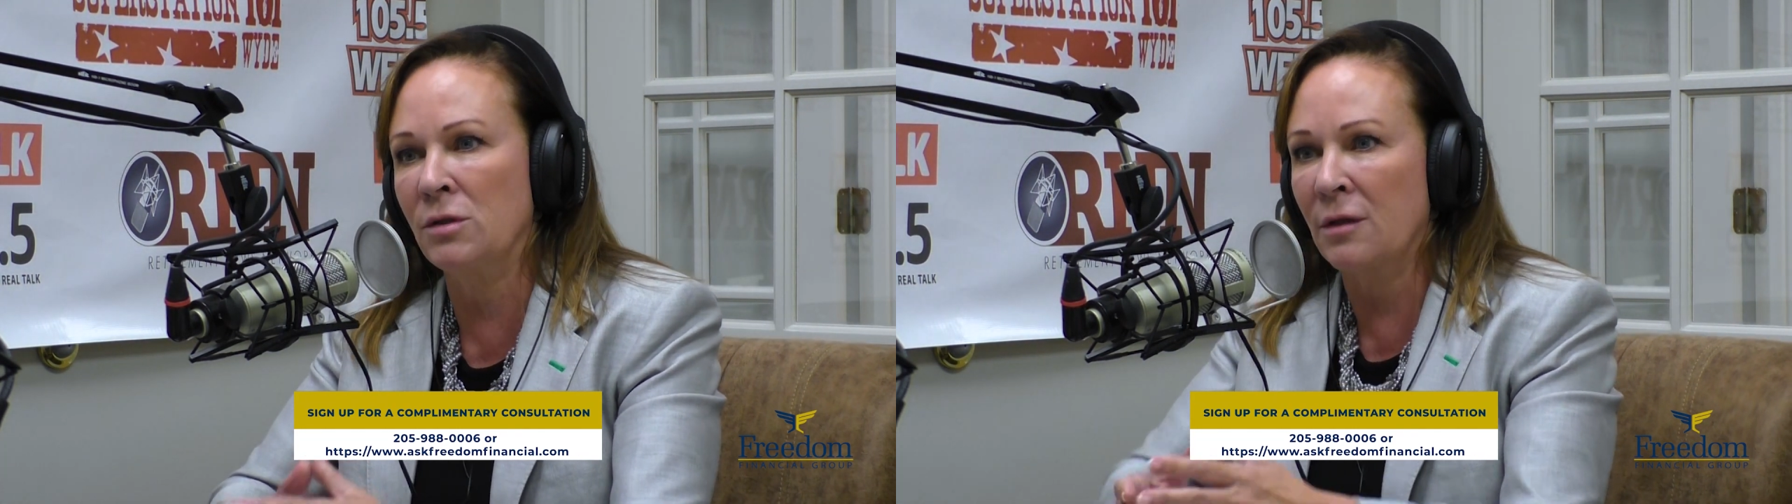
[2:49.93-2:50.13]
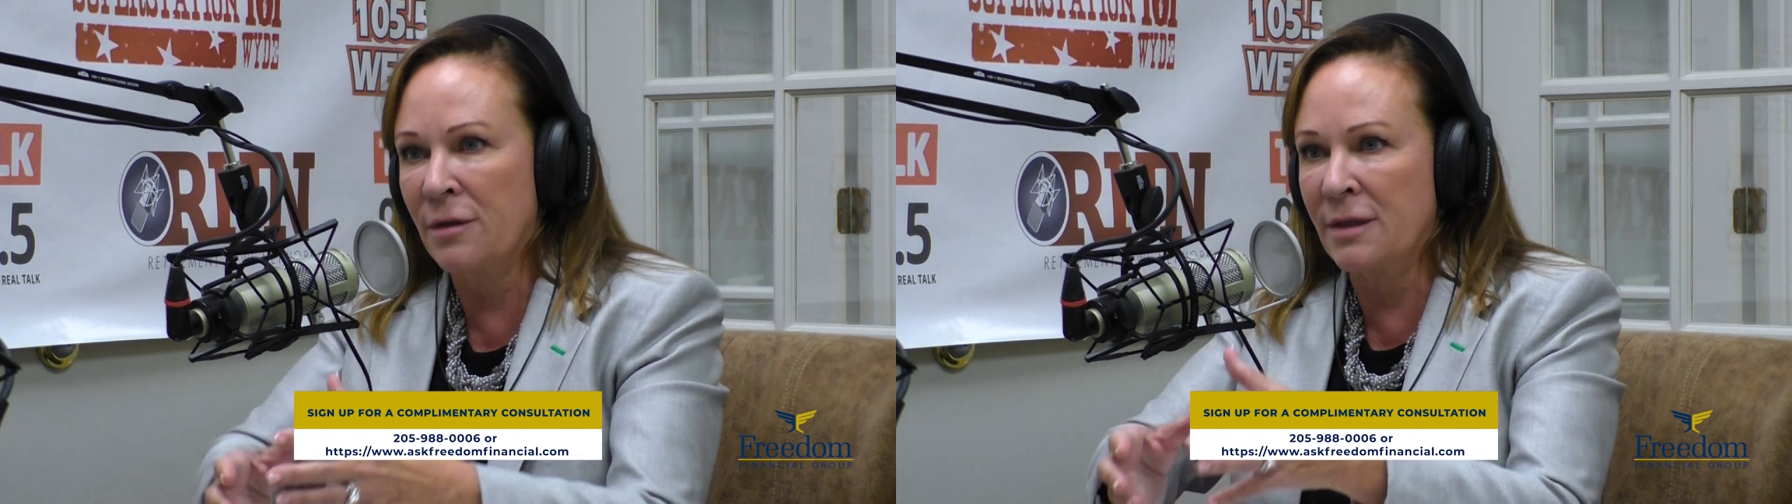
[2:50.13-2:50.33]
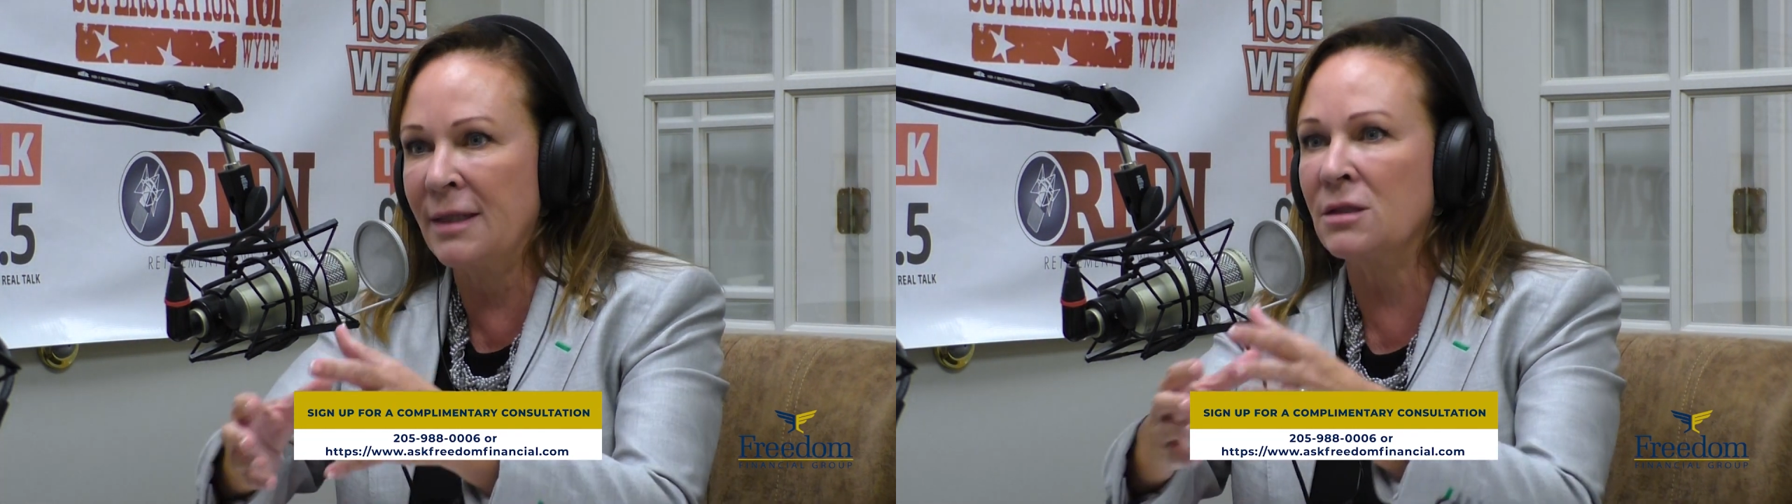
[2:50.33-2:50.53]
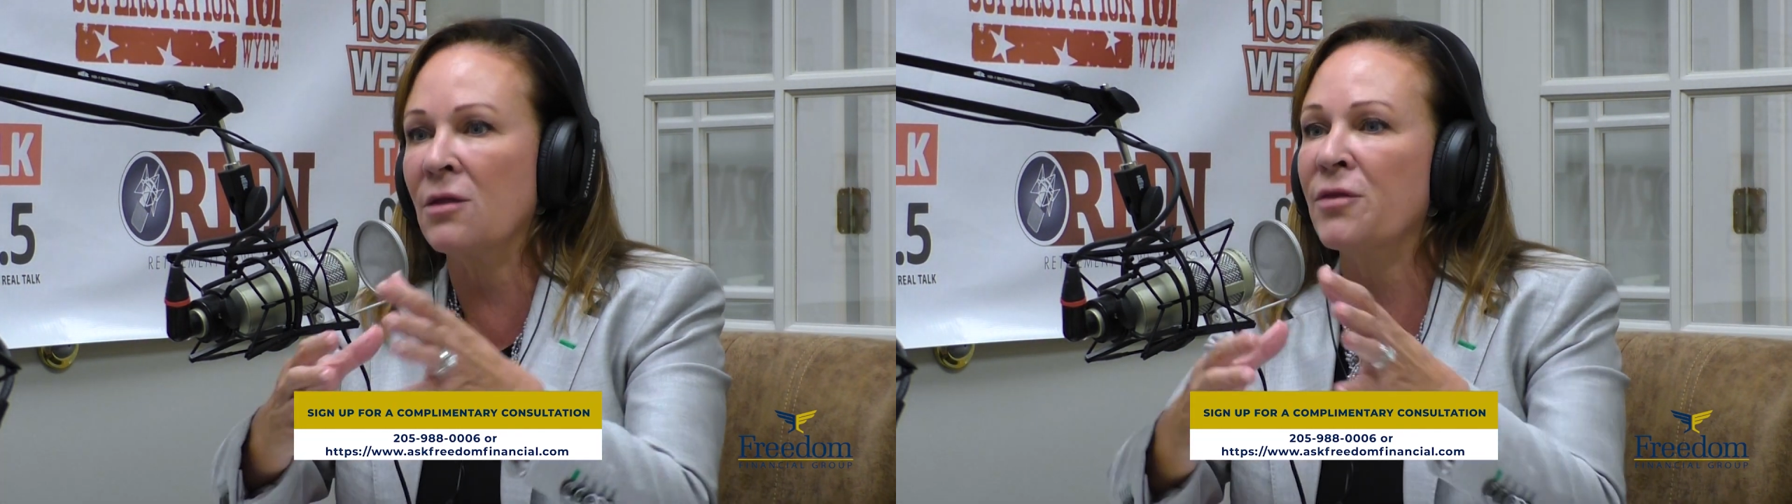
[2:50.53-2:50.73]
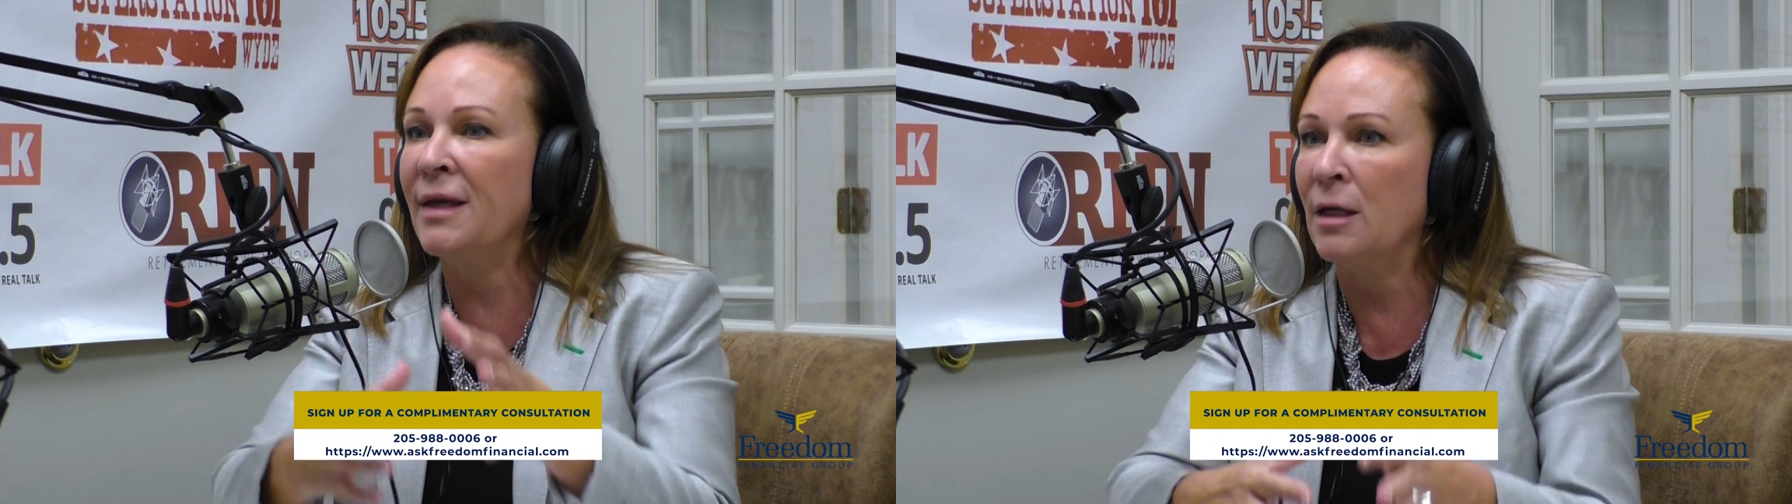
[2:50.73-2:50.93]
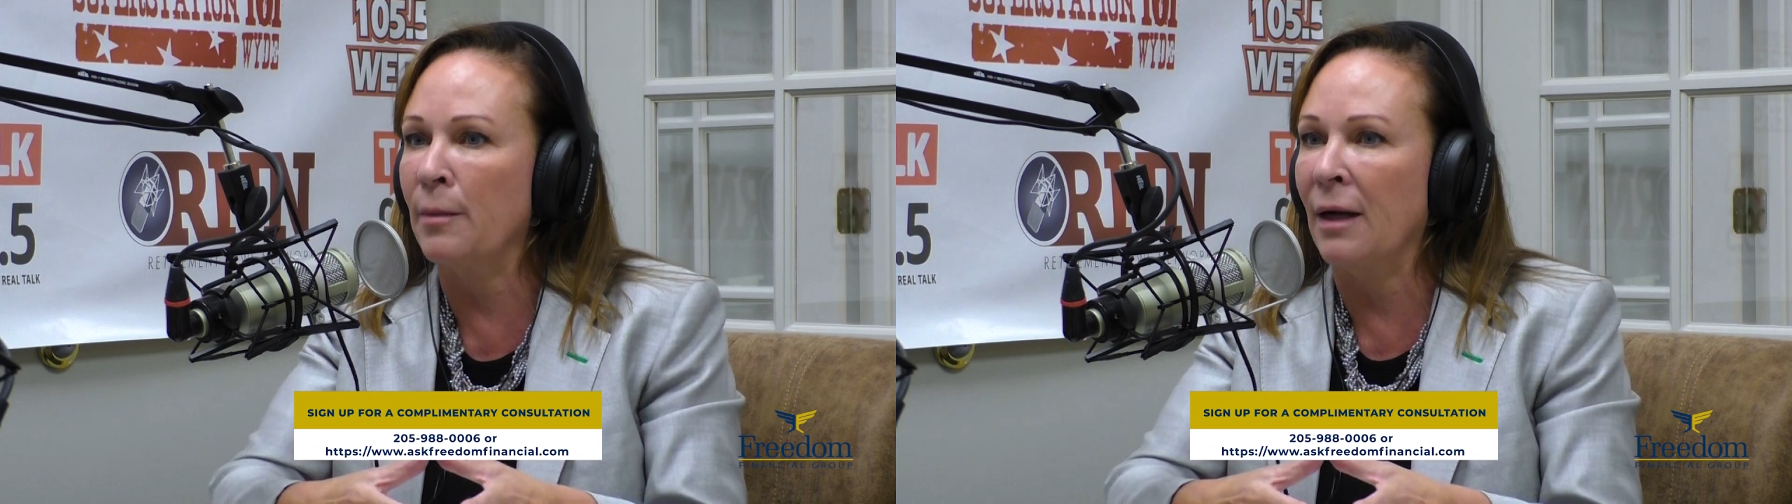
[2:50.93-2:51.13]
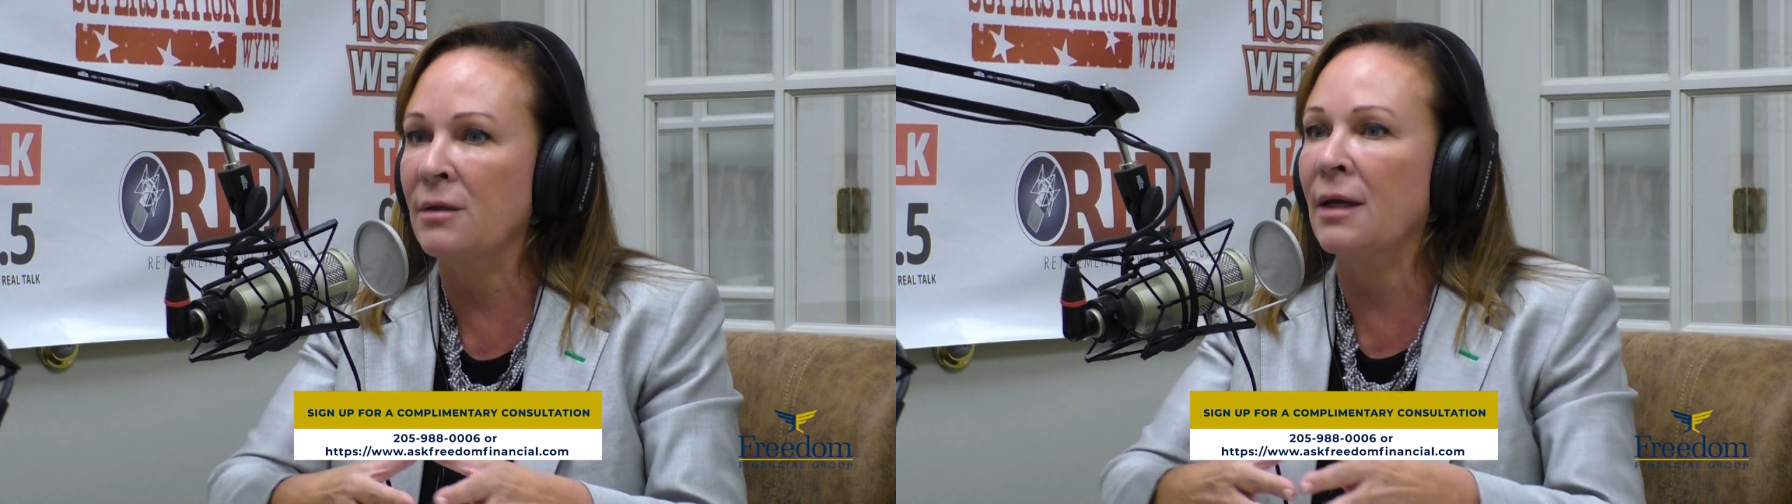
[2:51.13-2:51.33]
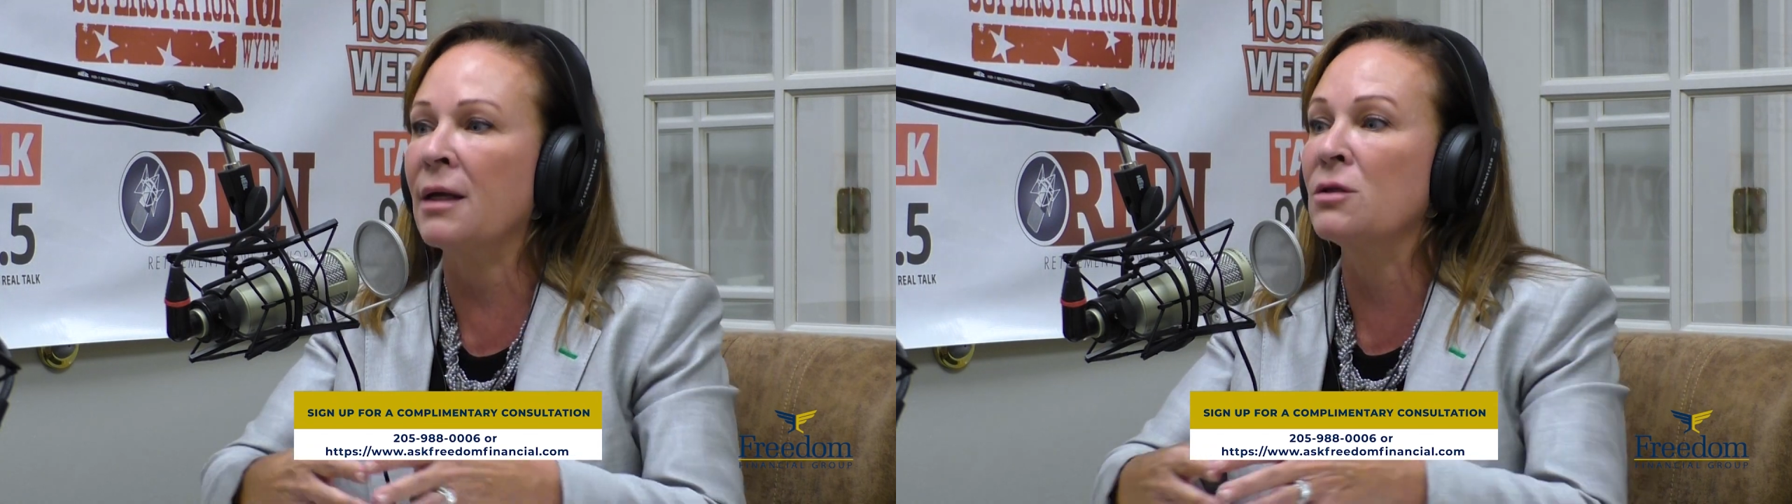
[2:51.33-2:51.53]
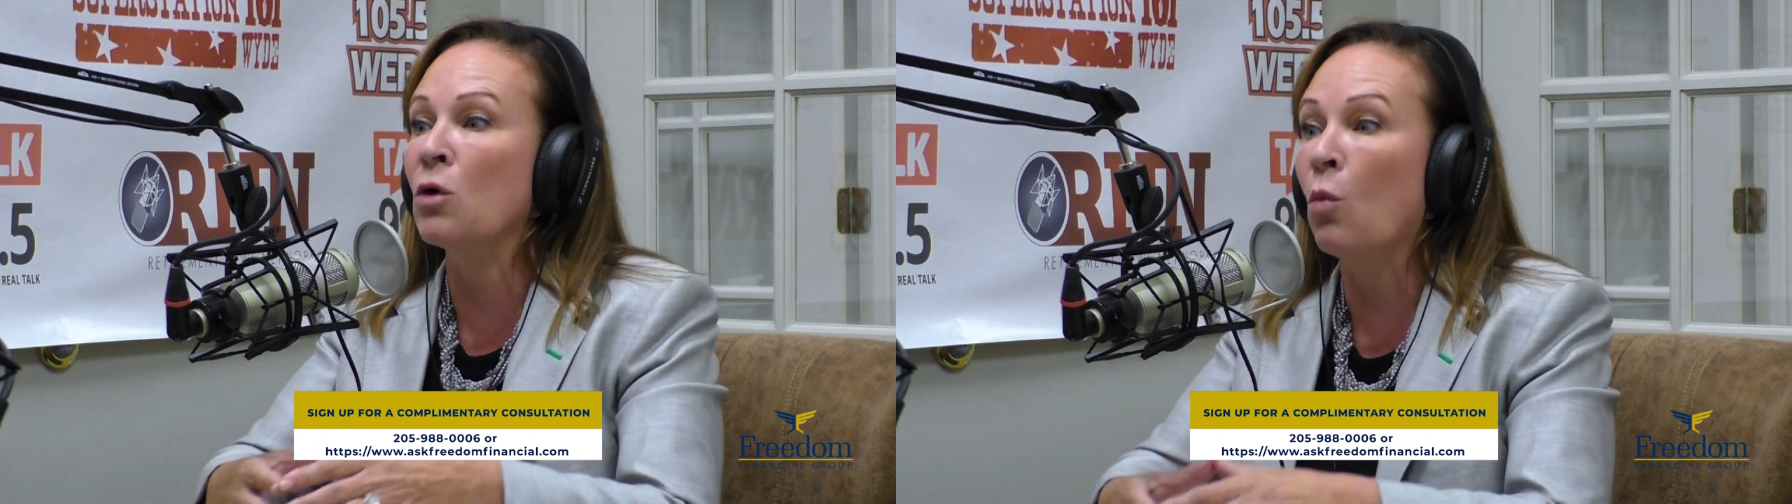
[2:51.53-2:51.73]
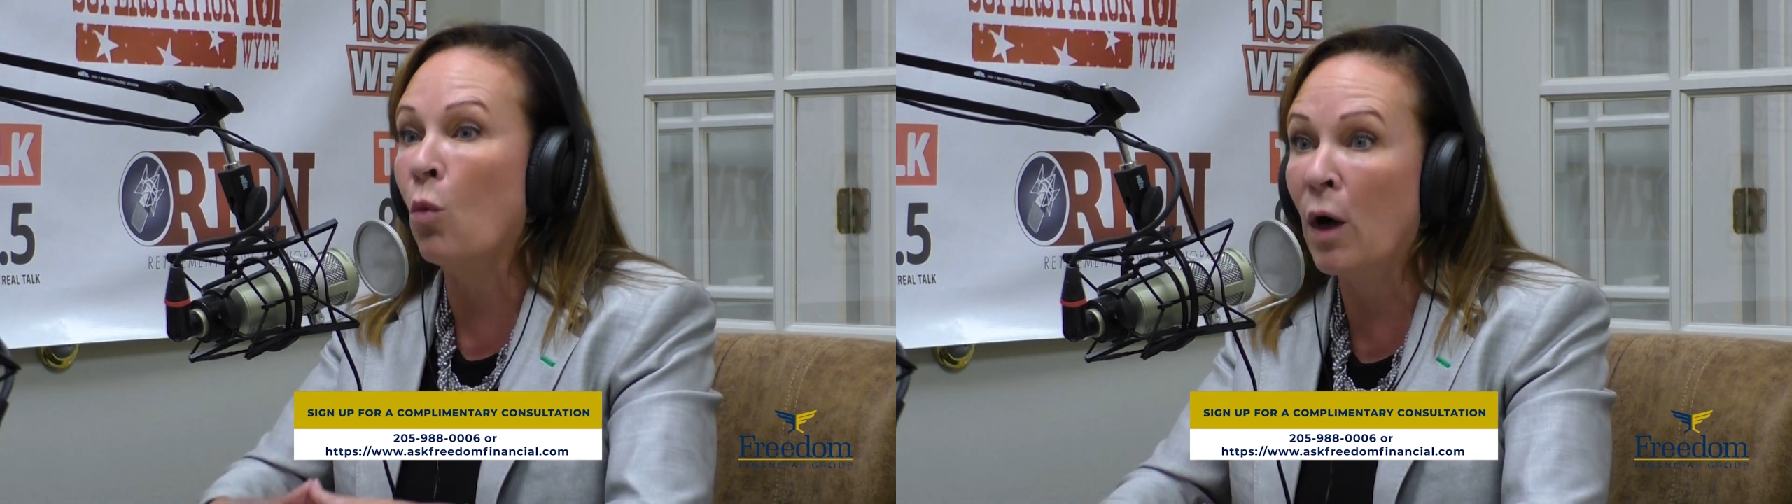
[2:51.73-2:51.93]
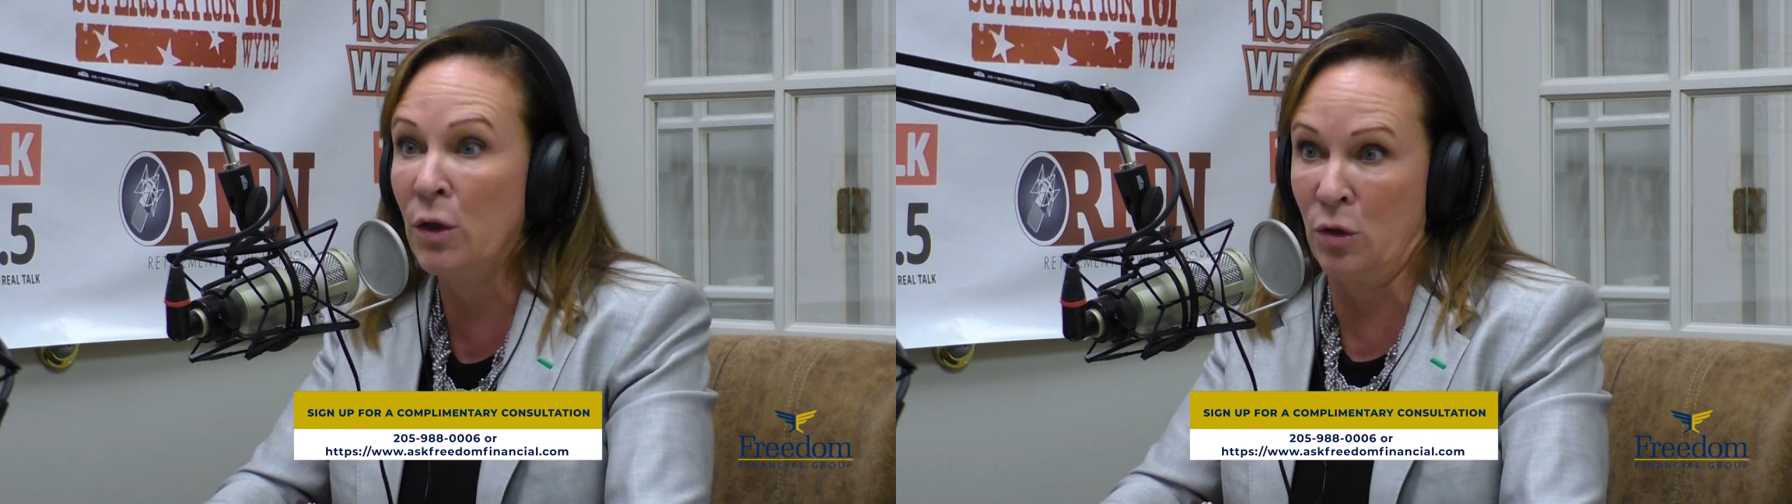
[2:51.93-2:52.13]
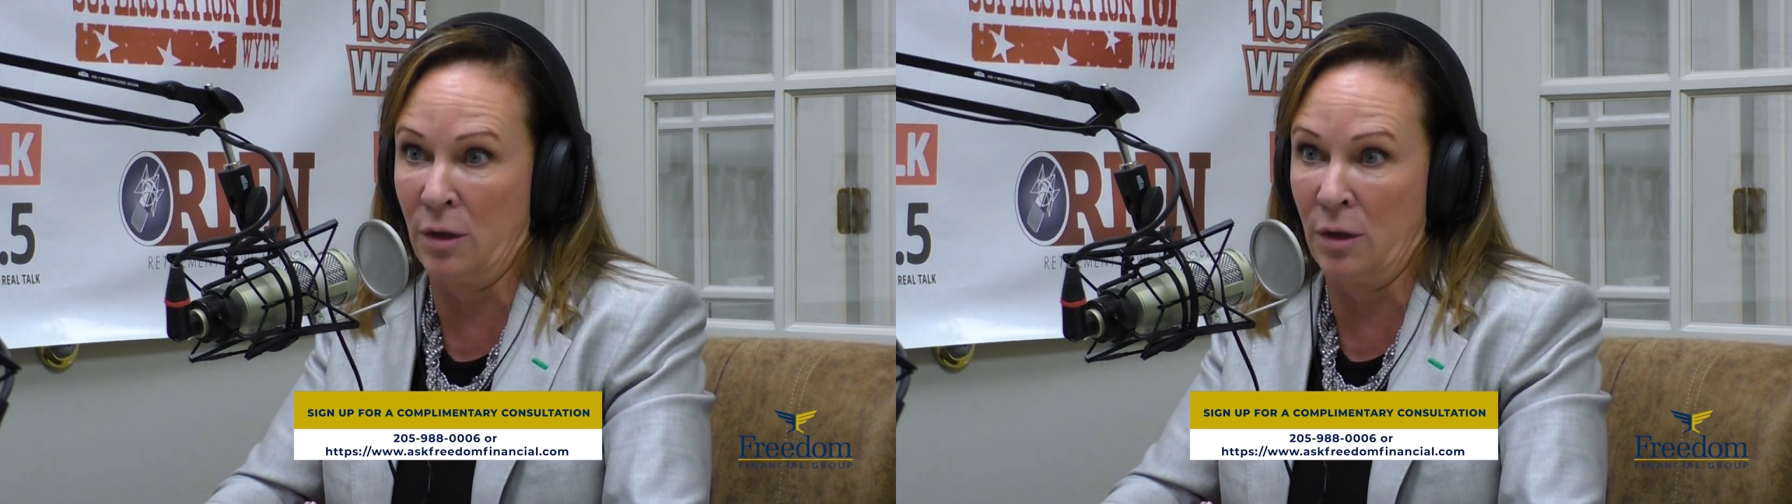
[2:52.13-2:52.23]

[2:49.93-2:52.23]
to think about that and to wonder